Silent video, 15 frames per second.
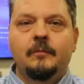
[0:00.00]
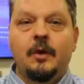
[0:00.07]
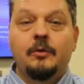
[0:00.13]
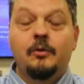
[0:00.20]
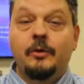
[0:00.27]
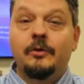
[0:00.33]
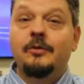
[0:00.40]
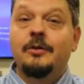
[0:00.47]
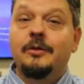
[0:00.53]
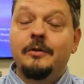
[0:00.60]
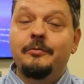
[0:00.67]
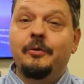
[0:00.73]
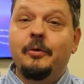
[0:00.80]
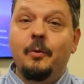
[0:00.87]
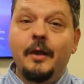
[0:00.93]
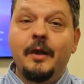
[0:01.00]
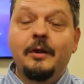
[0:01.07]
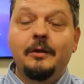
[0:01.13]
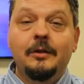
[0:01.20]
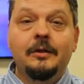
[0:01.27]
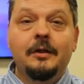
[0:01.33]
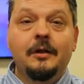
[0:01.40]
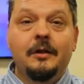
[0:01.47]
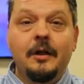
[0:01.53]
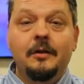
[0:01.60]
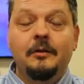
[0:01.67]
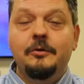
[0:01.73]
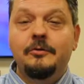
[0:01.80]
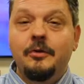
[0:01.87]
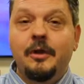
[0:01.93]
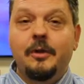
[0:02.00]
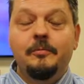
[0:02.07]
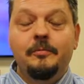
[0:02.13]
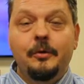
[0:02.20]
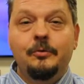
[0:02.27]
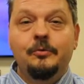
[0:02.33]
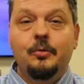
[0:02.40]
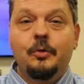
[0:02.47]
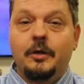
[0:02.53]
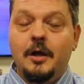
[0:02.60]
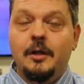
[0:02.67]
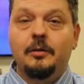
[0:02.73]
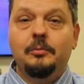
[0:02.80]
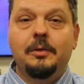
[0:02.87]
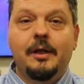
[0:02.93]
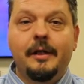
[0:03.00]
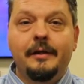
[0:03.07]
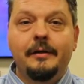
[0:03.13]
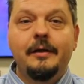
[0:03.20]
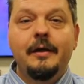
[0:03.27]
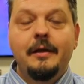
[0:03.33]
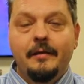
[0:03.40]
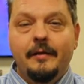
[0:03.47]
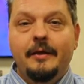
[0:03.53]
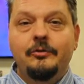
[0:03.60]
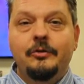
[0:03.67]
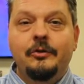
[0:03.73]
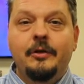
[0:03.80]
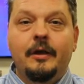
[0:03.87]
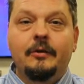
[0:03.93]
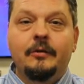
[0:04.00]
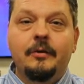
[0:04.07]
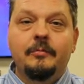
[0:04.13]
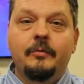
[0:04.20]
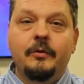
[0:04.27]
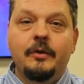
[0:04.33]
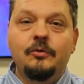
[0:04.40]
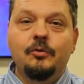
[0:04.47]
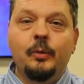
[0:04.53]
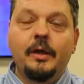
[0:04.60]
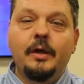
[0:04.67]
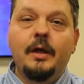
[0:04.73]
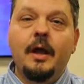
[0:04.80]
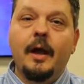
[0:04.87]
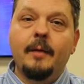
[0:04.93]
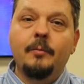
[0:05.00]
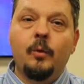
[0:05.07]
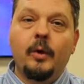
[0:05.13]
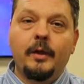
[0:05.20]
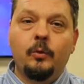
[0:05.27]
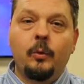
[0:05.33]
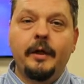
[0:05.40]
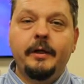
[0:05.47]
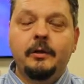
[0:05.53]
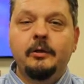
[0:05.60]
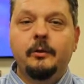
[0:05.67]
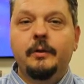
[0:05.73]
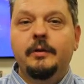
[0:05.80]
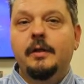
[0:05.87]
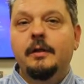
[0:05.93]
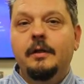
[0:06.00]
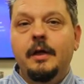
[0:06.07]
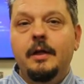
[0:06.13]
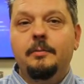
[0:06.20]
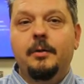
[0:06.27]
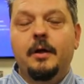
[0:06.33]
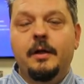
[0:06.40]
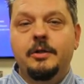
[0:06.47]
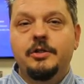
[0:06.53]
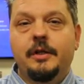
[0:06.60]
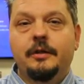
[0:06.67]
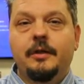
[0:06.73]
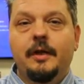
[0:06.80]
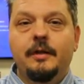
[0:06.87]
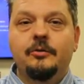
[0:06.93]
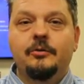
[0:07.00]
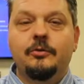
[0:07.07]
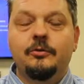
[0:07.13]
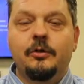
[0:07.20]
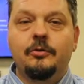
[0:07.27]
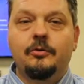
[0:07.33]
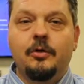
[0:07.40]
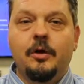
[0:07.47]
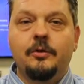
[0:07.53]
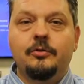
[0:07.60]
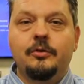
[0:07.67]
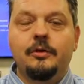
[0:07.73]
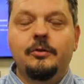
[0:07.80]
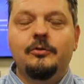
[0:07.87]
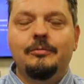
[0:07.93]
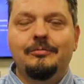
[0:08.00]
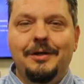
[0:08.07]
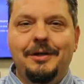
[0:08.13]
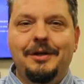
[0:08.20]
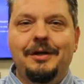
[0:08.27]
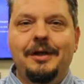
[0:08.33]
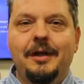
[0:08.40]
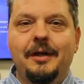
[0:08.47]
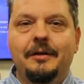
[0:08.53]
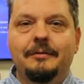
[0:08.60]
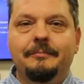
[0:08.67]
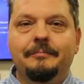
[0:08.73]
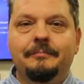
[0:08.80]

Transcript: So there's a different way to look at colors to help folks who are colorblind. That's your tech tip for this week. I'm Wade Wingler with the Indata Project at Easter Seals Crossroads in Indiana.